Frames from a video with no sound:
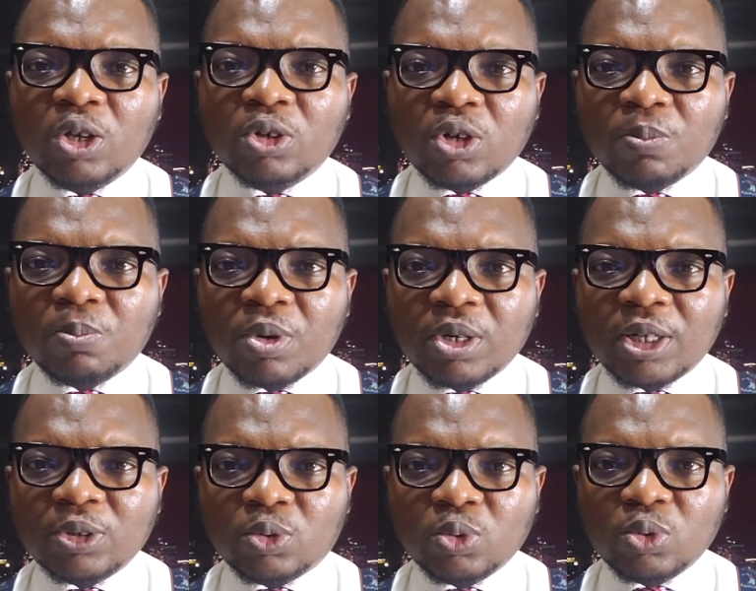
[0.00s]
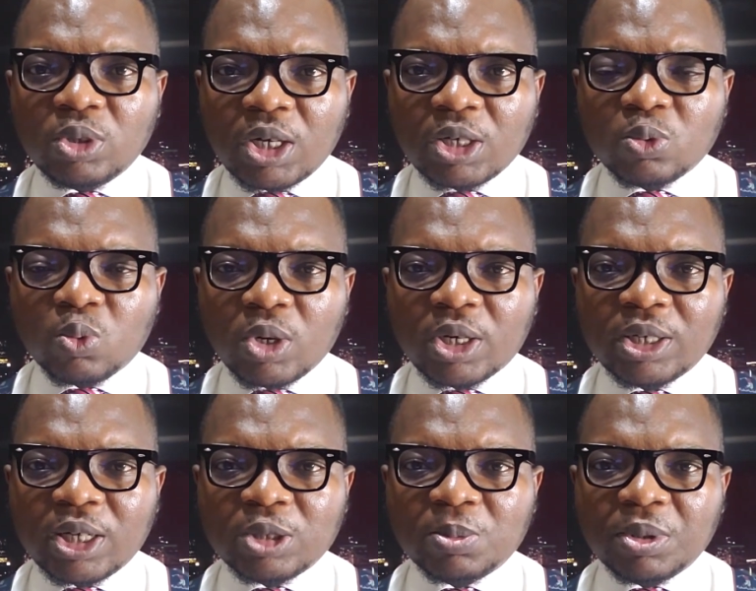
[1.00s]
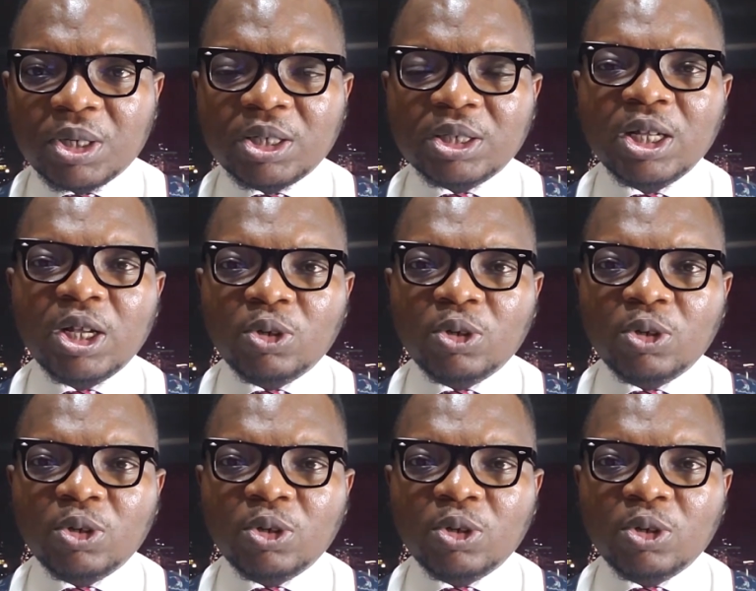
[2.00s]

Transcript: Not more than 2 years working experience.